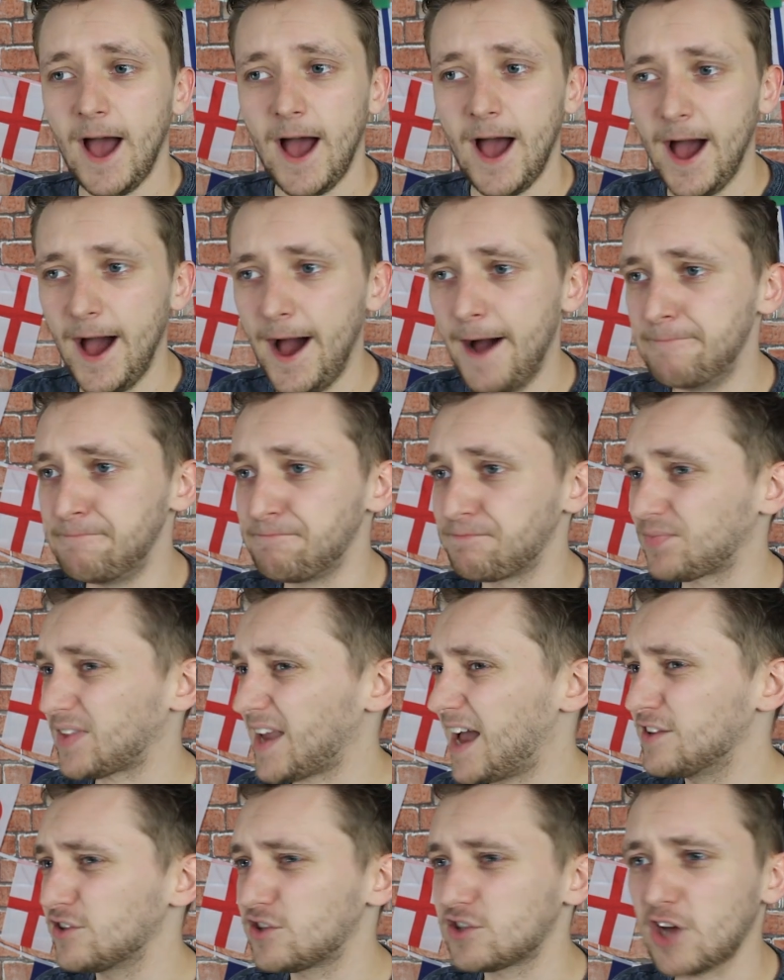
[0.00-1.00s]

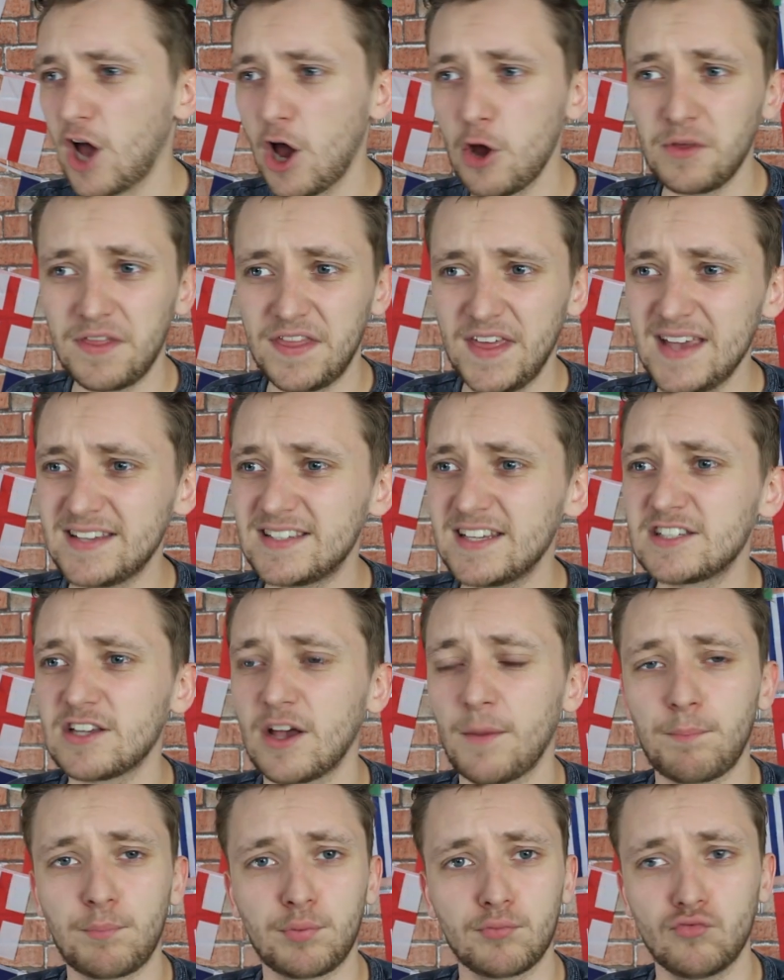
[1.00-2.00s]
And so this is
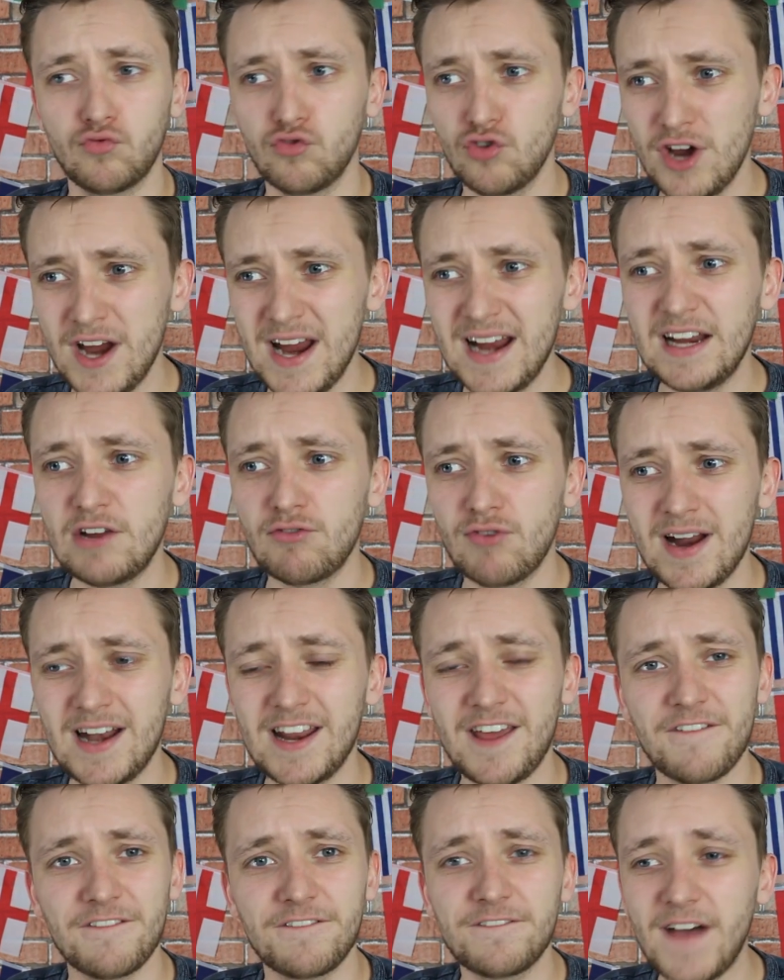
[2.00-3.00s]
a really,
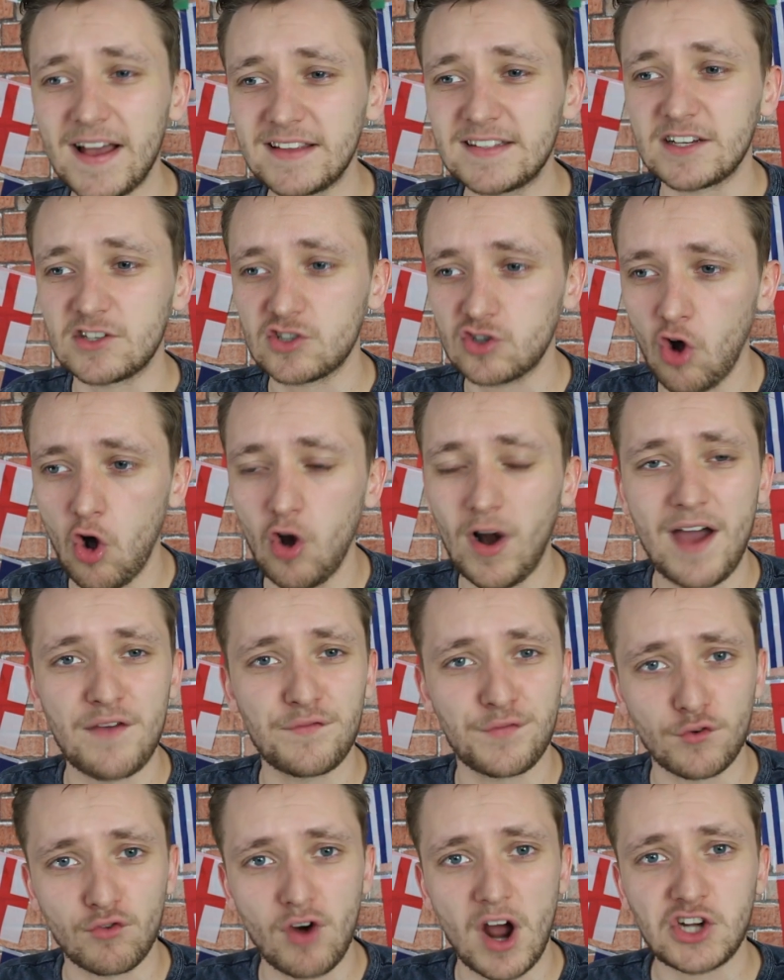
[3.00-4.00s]
really emphatic
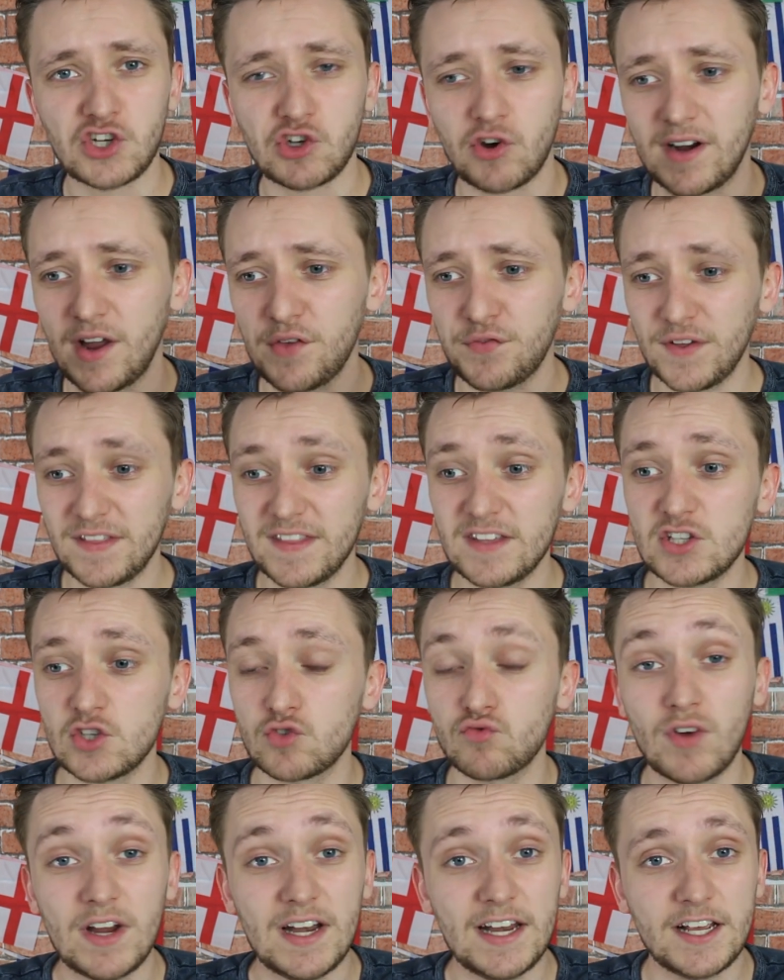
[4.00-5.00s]
scoreline for Russia, and I think this
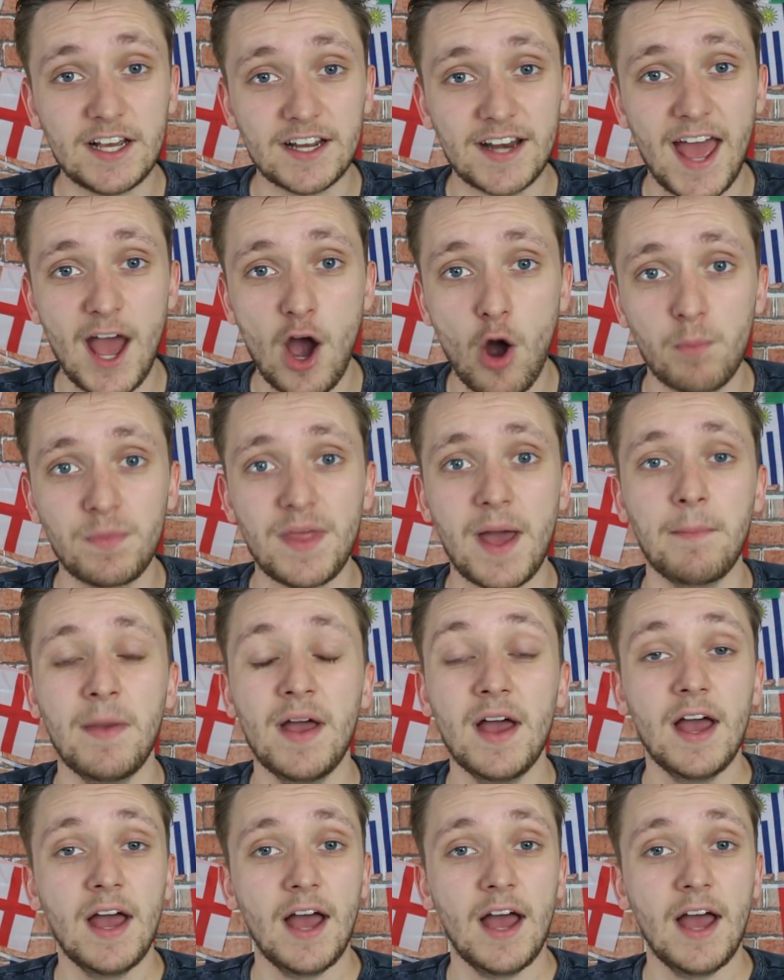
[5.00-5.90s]
is really going to help them